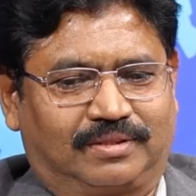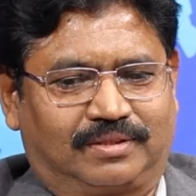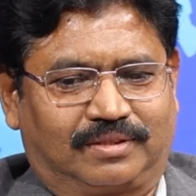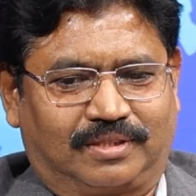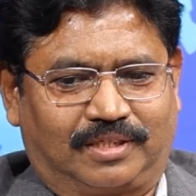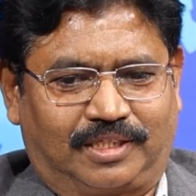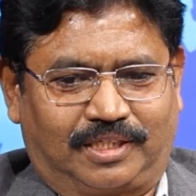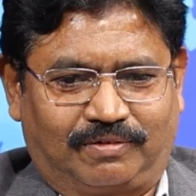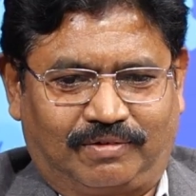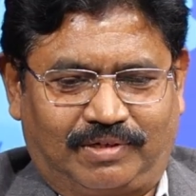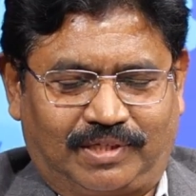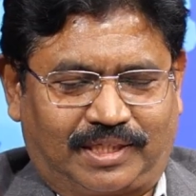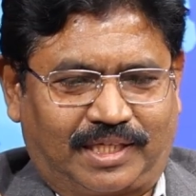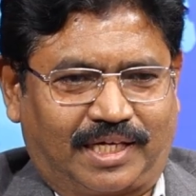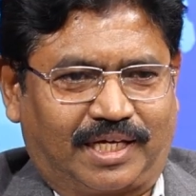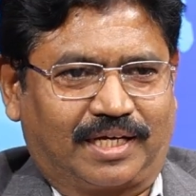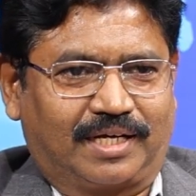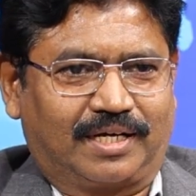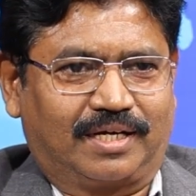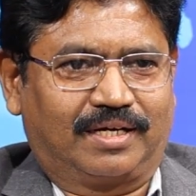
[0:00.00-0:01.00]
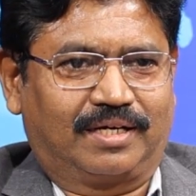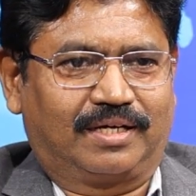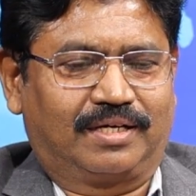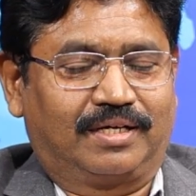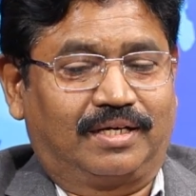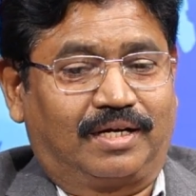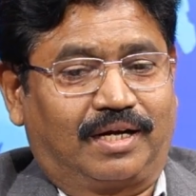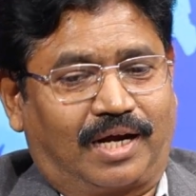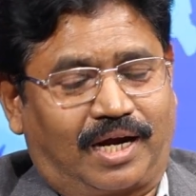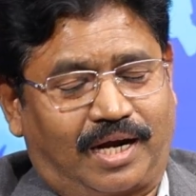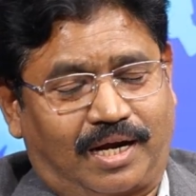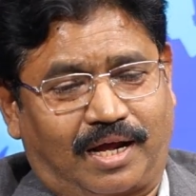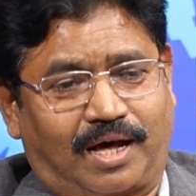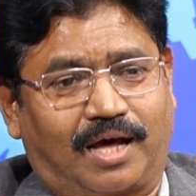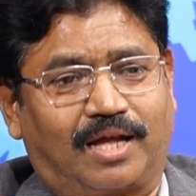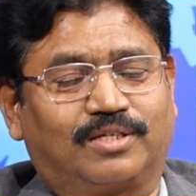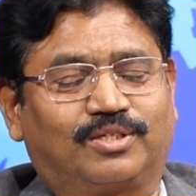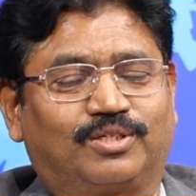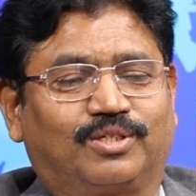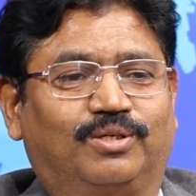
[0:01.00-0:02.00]
So it will think, and
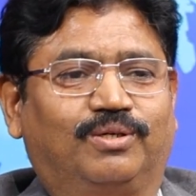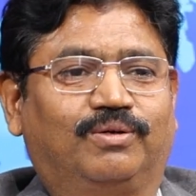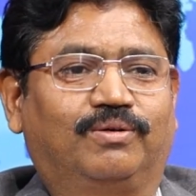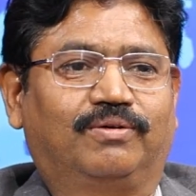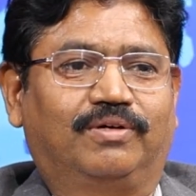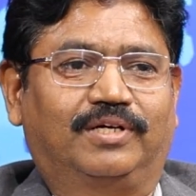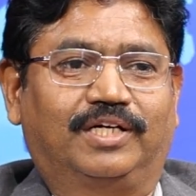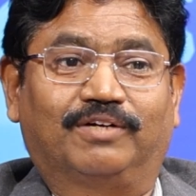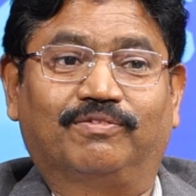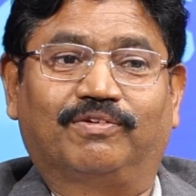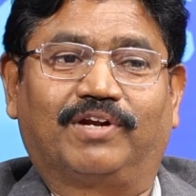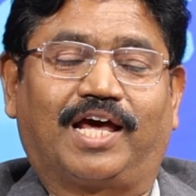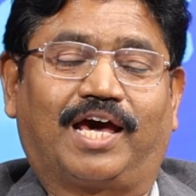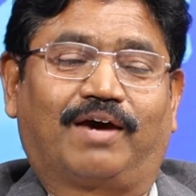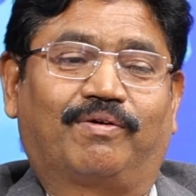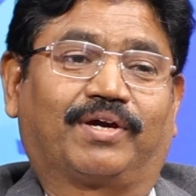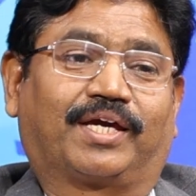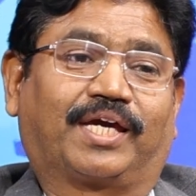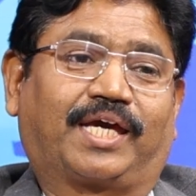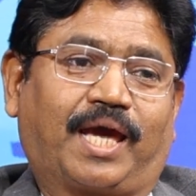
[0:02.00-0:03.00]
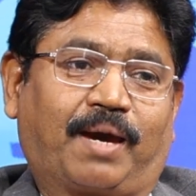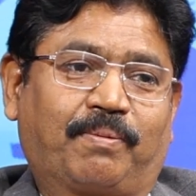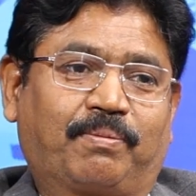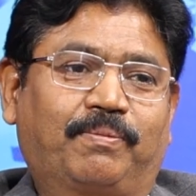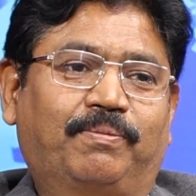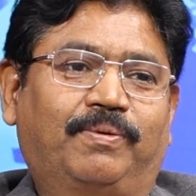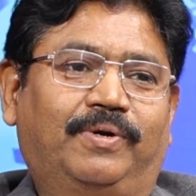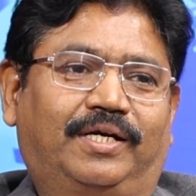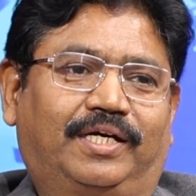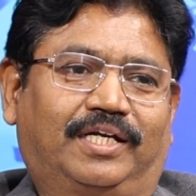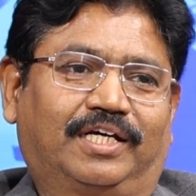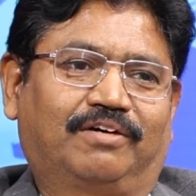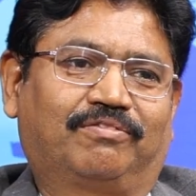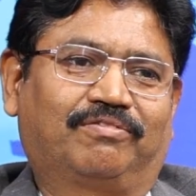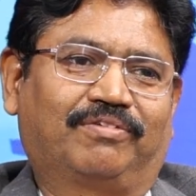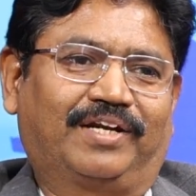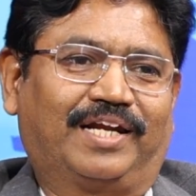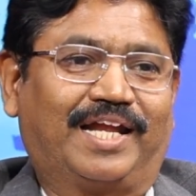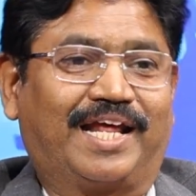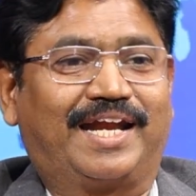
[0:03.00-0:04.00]
also it will have a capability
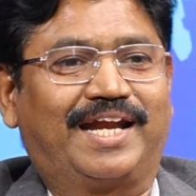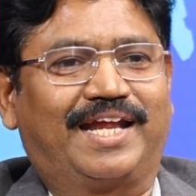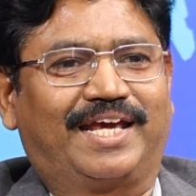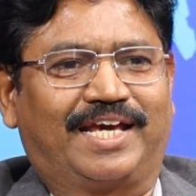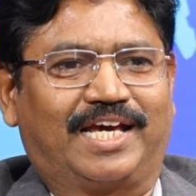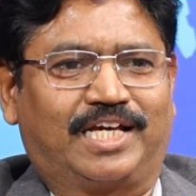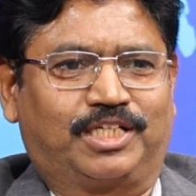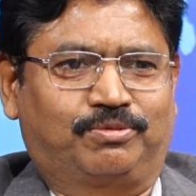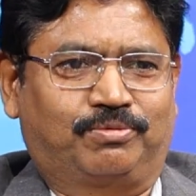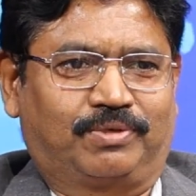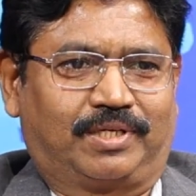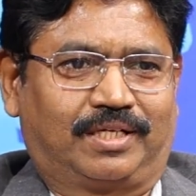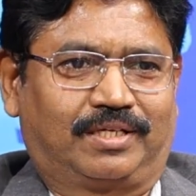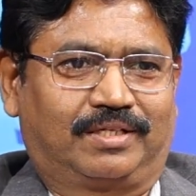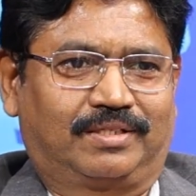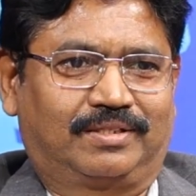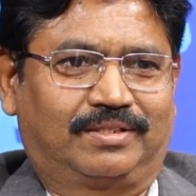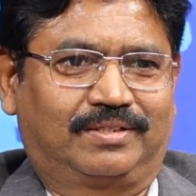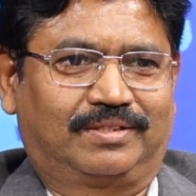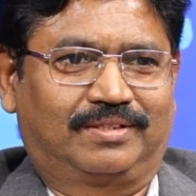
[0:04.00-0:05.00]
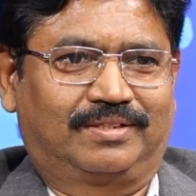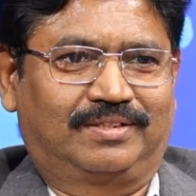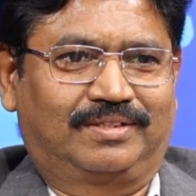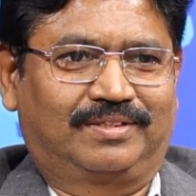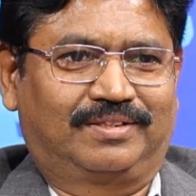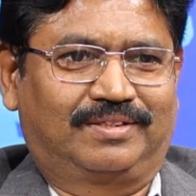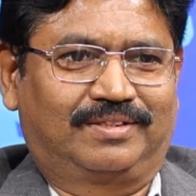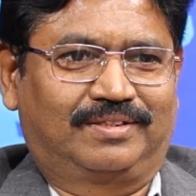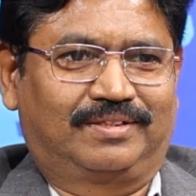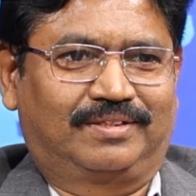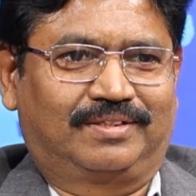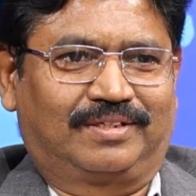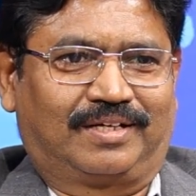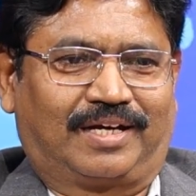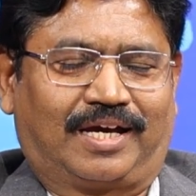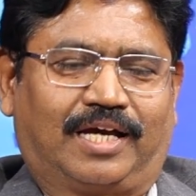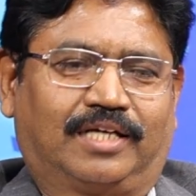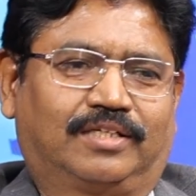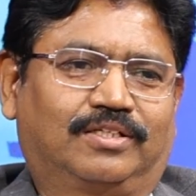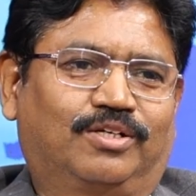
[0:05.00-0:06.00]
of learning as well.
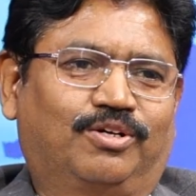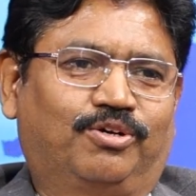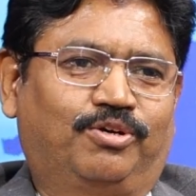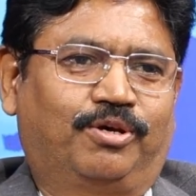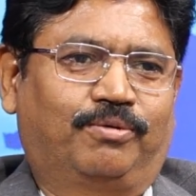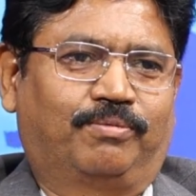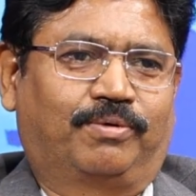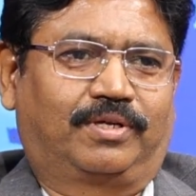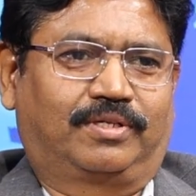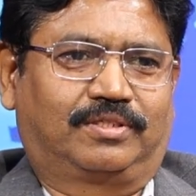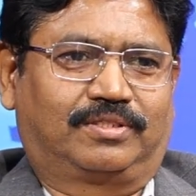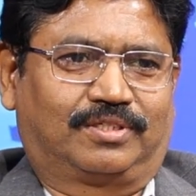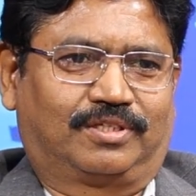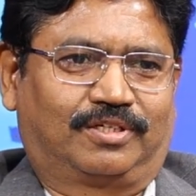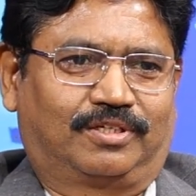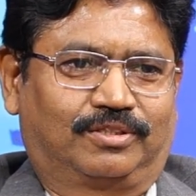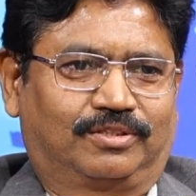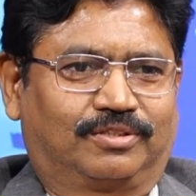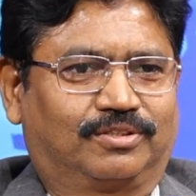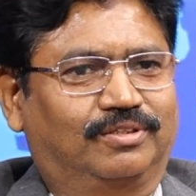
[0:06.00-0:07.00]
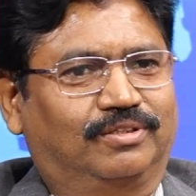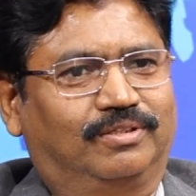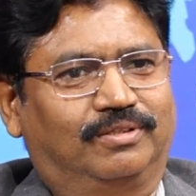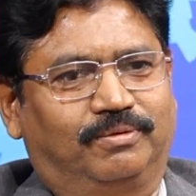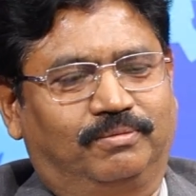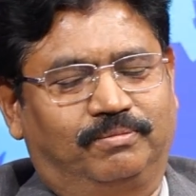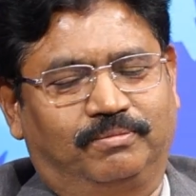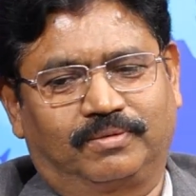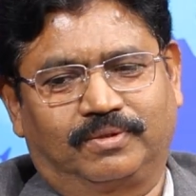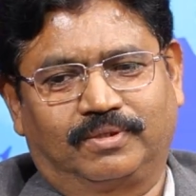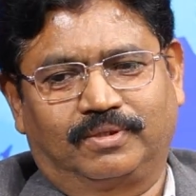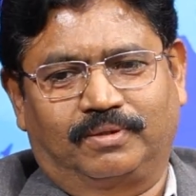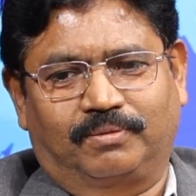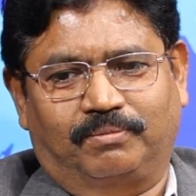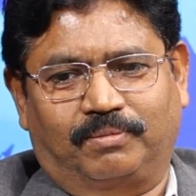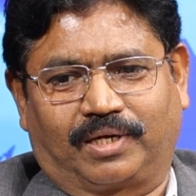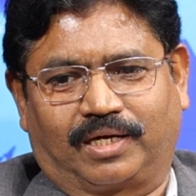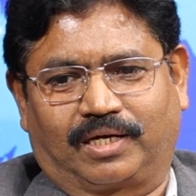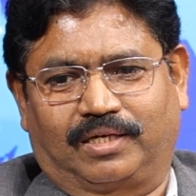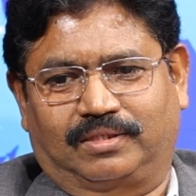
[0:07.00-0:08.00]
As humans, so
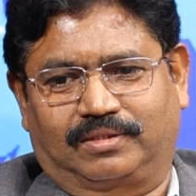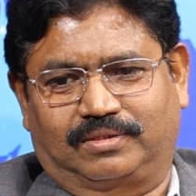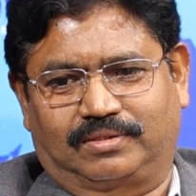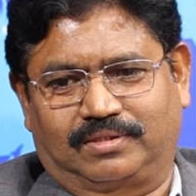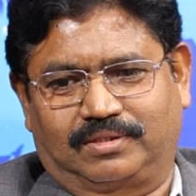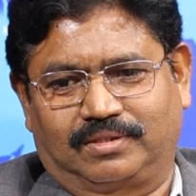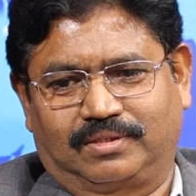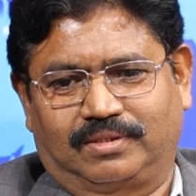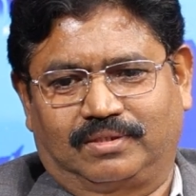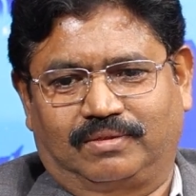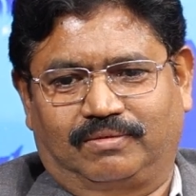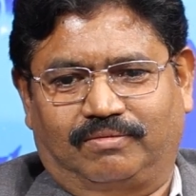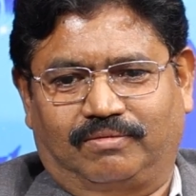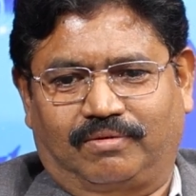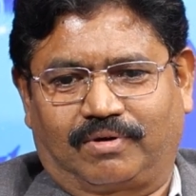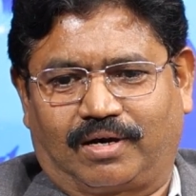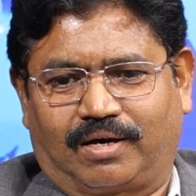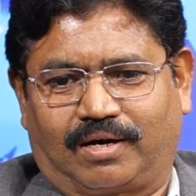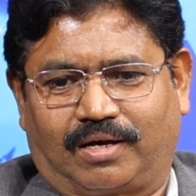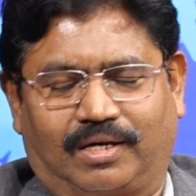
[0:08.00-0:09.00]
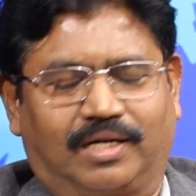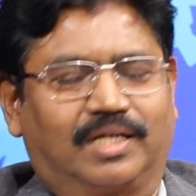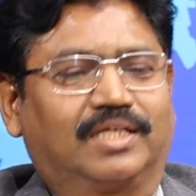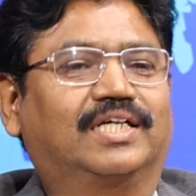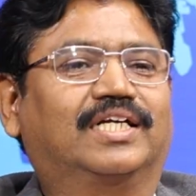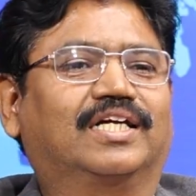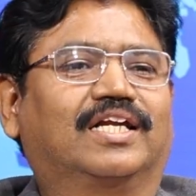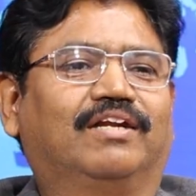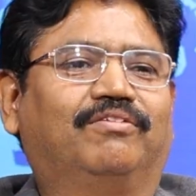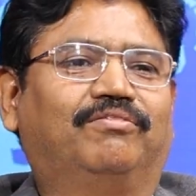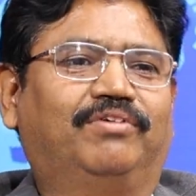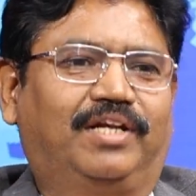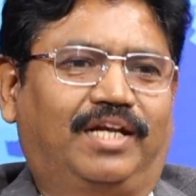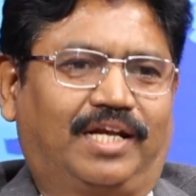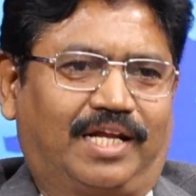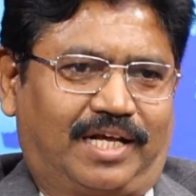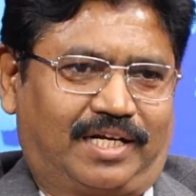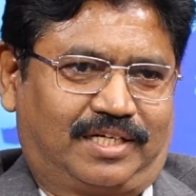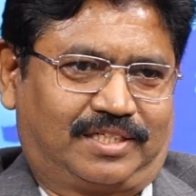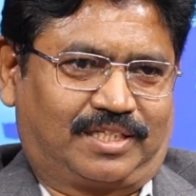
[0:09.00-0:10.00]
because unless until we
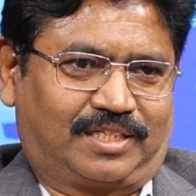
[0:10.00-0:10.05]
learn